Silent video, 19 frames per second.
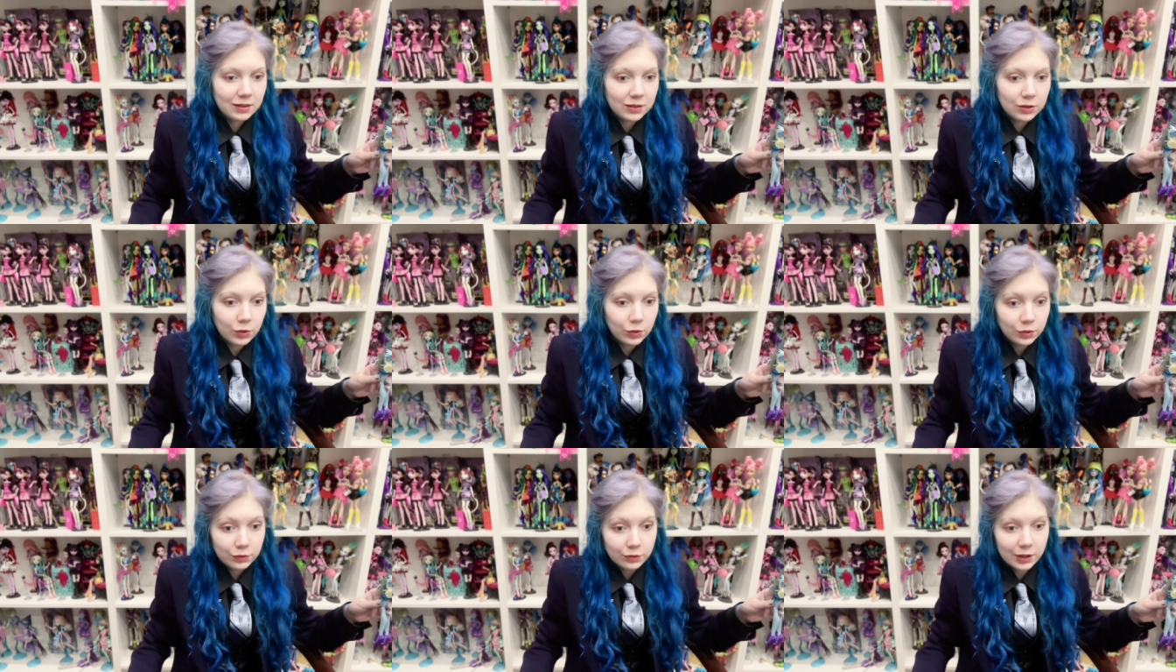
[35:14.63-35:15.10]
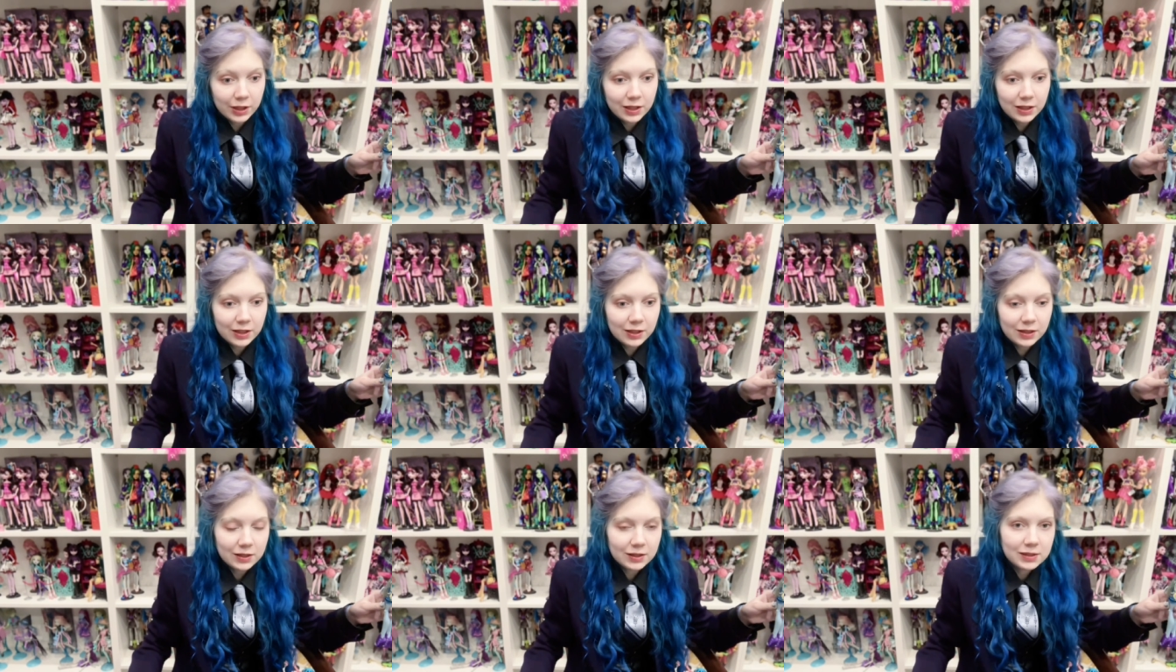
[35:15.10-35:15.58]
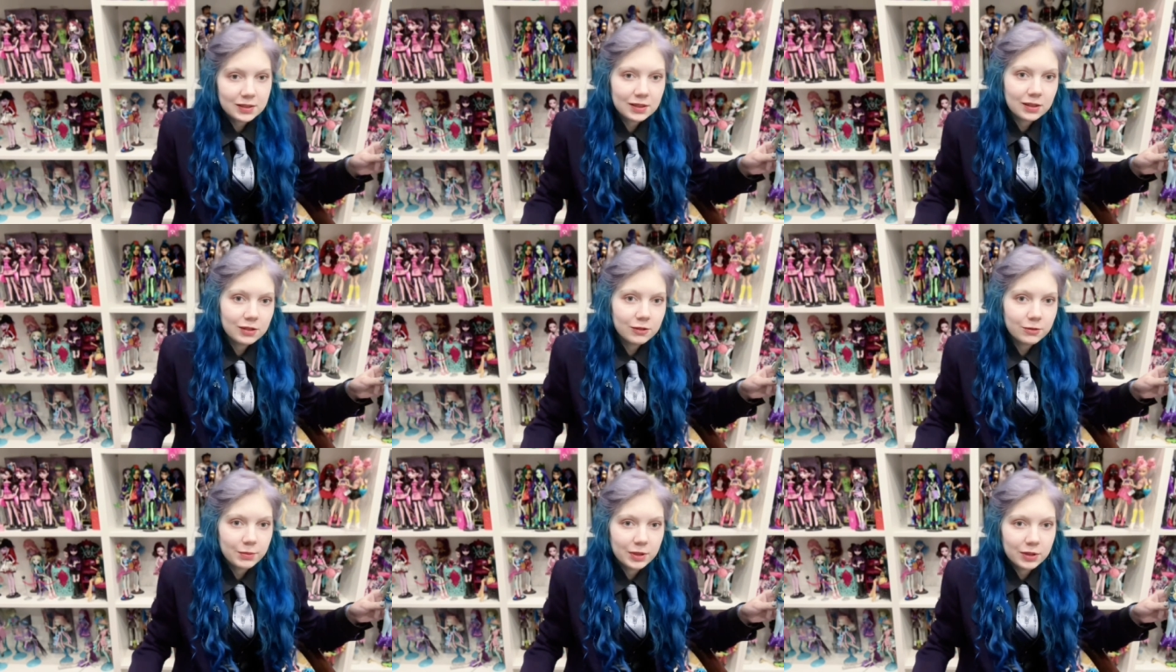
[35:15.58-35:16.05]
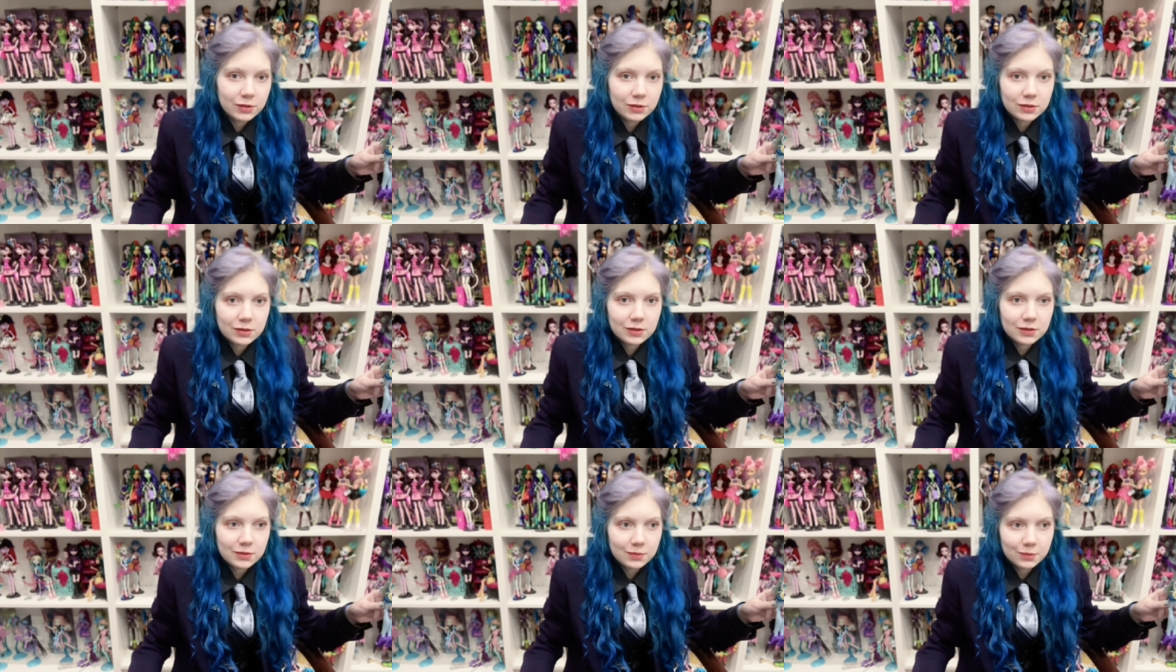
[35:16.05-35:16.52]
doll ranking itself
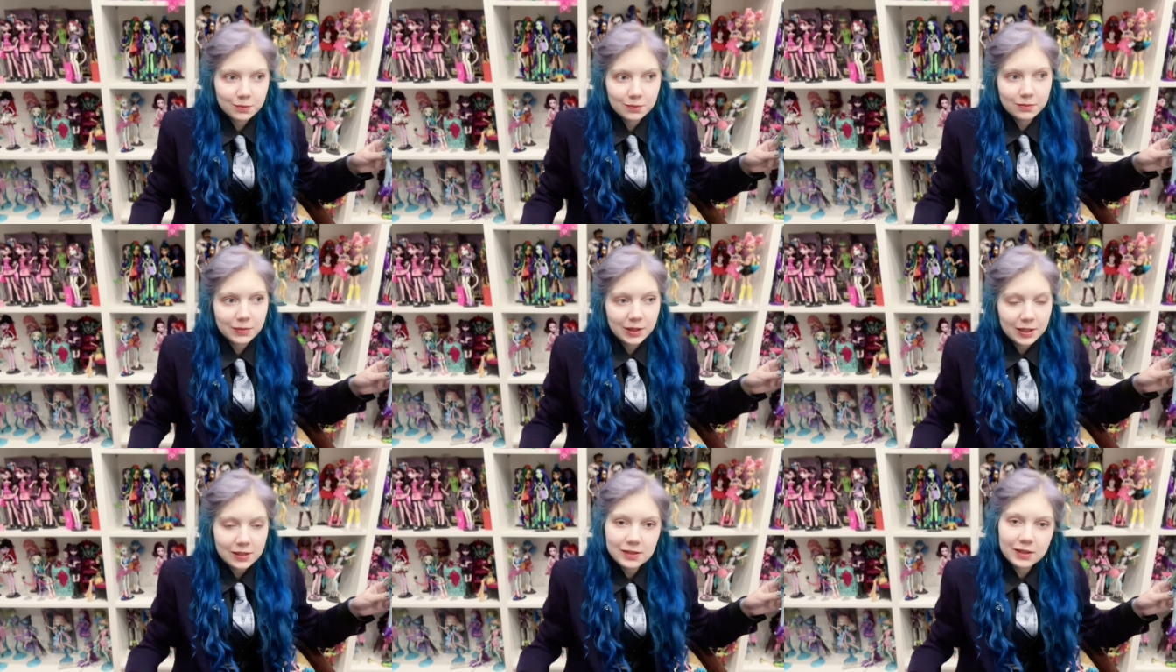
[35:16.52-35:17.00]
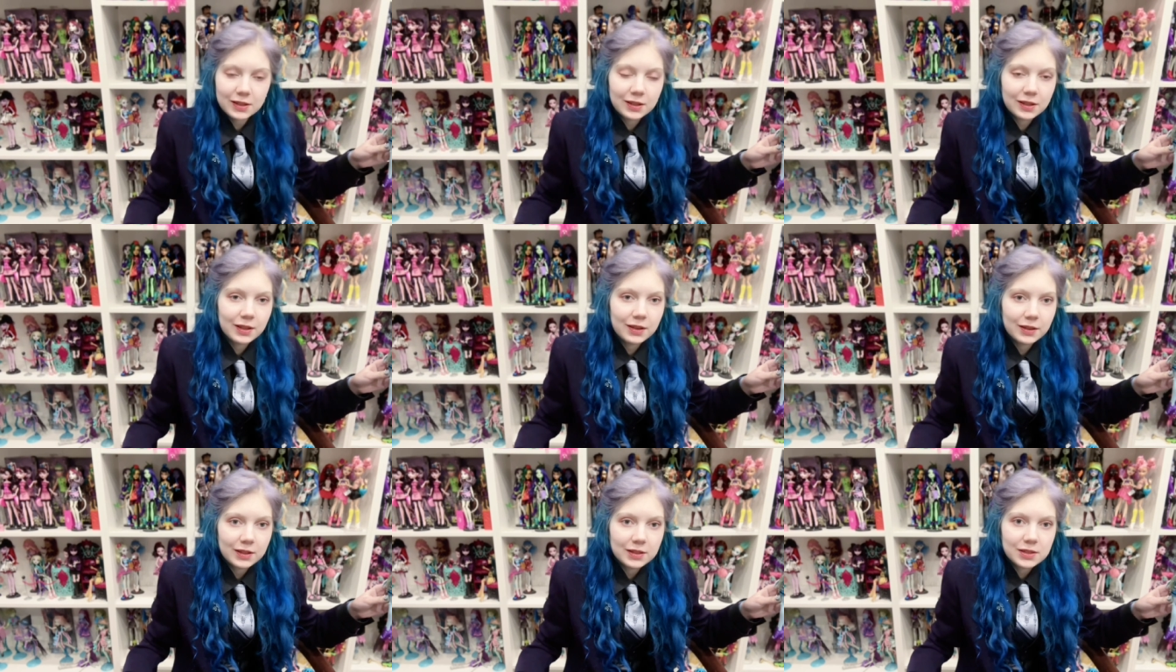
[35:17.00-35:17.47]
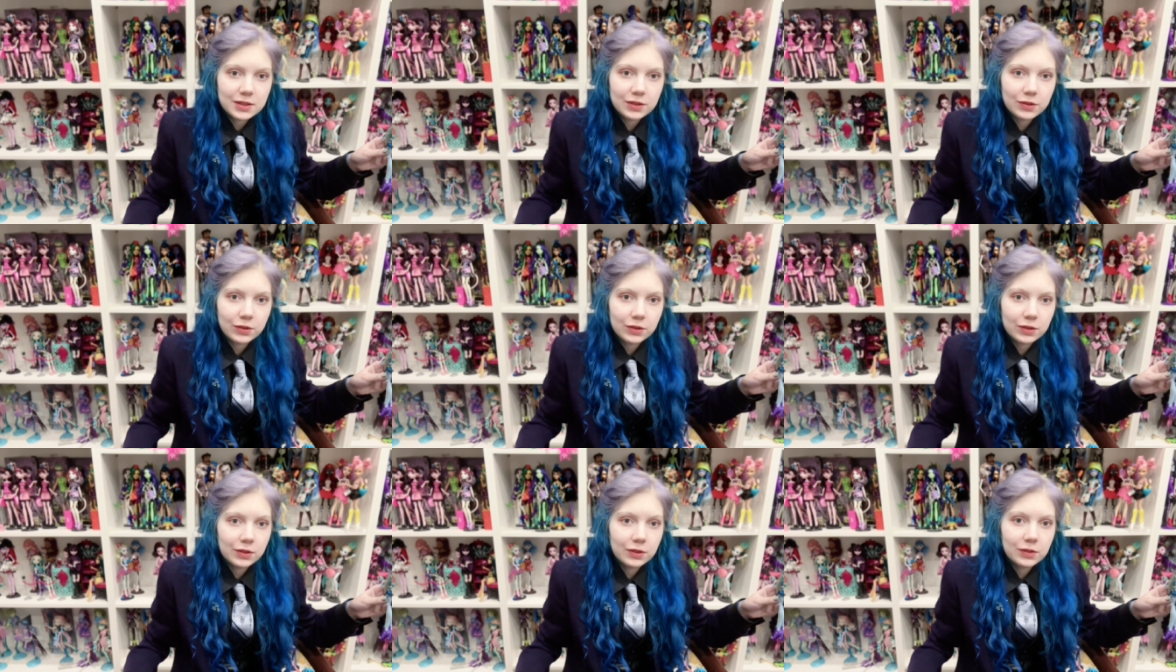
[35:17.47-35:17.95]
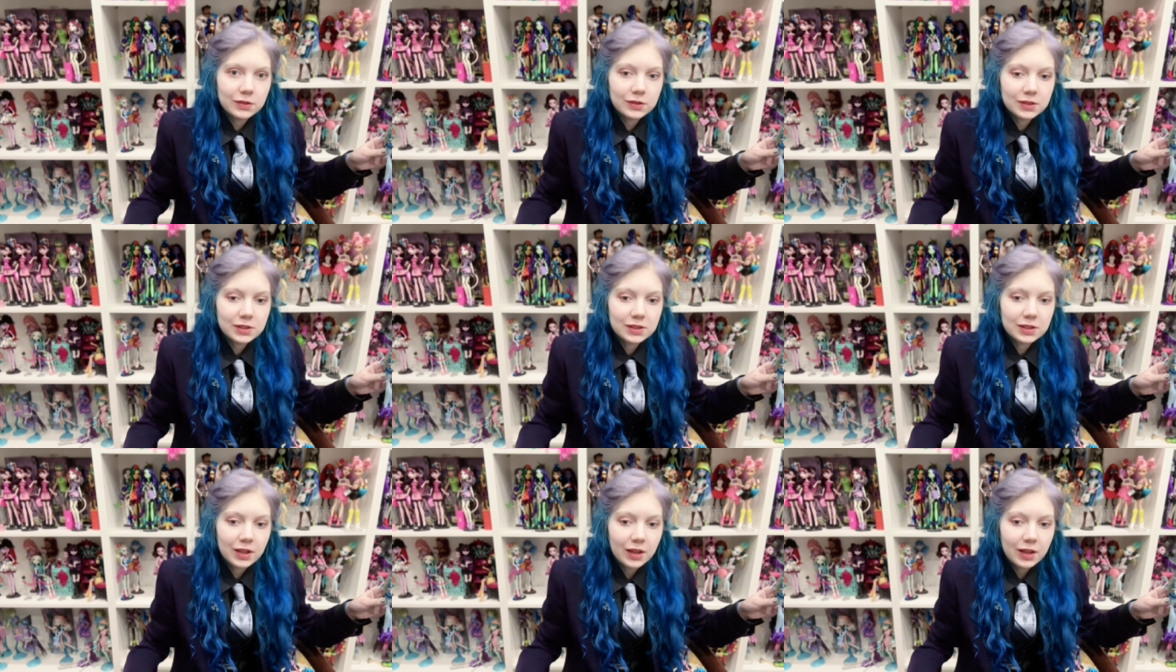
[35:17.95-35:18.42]
because basically that's not
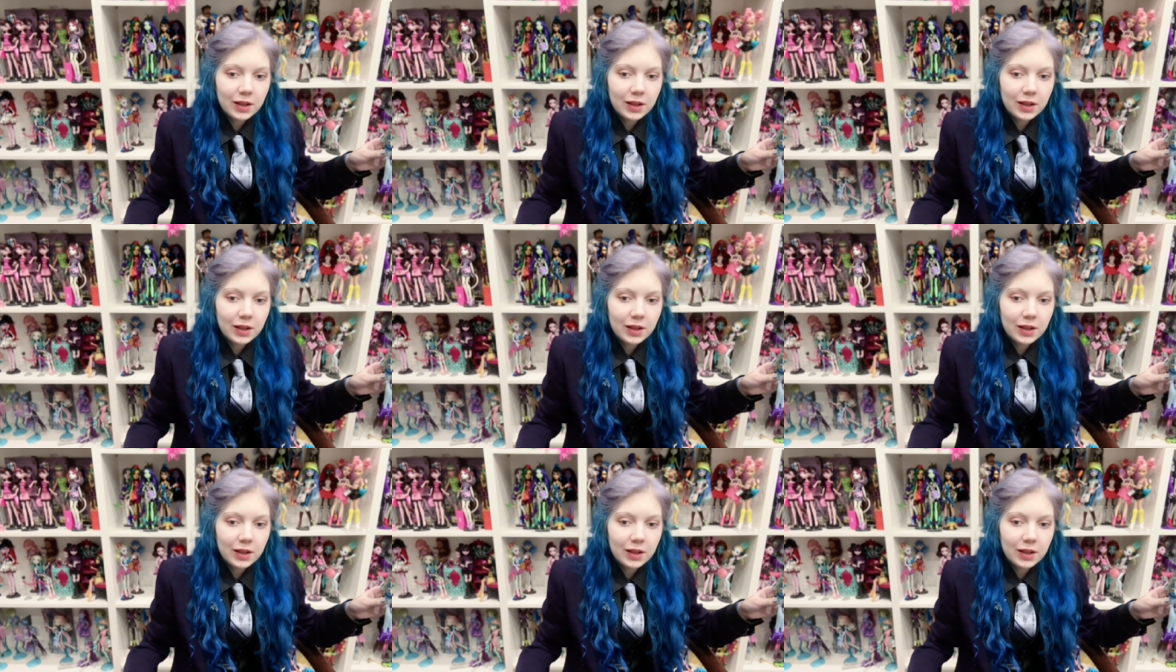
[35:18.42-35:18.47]
dolls.